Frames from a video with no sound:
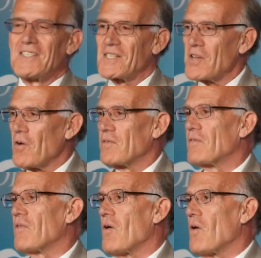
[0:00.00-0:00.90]
and self
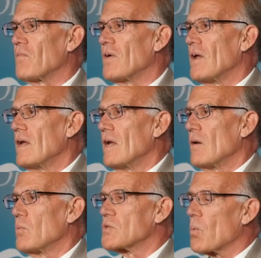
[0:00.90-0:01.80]
involved,
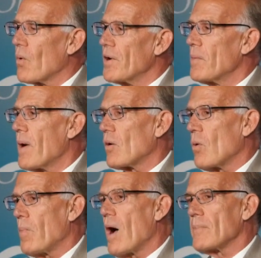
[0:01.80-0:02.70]
was worried about
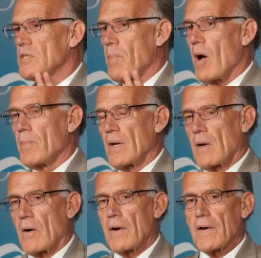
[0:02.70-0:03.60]
Obama's
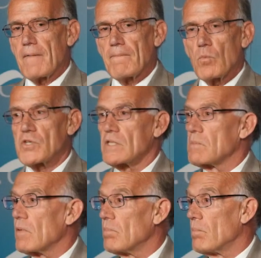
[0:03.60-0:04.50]
popularity, which
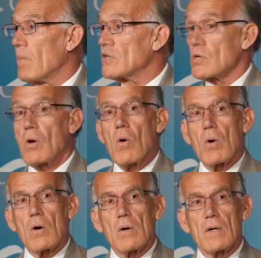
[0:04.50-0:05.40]
is much
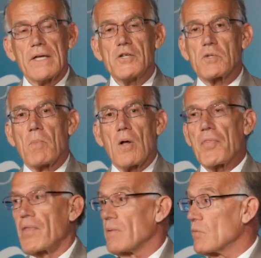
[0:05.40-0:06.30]
lower each
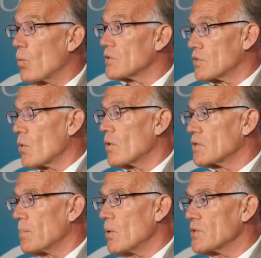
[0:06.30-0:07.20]
month than was
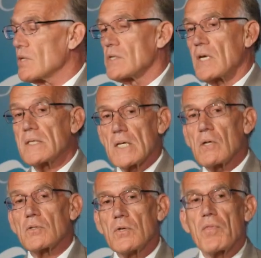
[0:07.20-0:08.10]
George Bush's
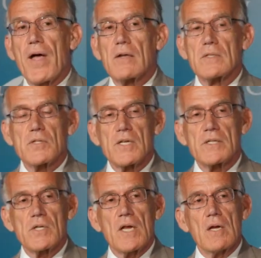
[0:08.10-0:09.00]
until
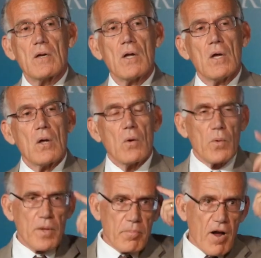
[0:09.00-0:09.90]
2016
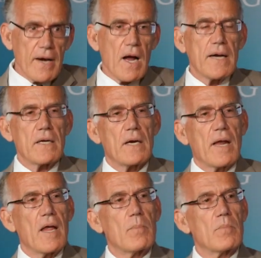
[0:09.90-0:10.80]
when the bright idea
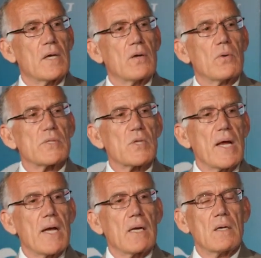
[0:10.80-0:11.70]
came into his
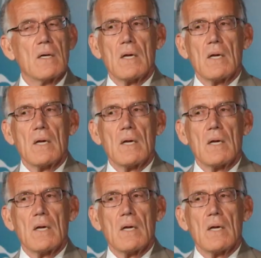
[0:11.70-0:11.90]
head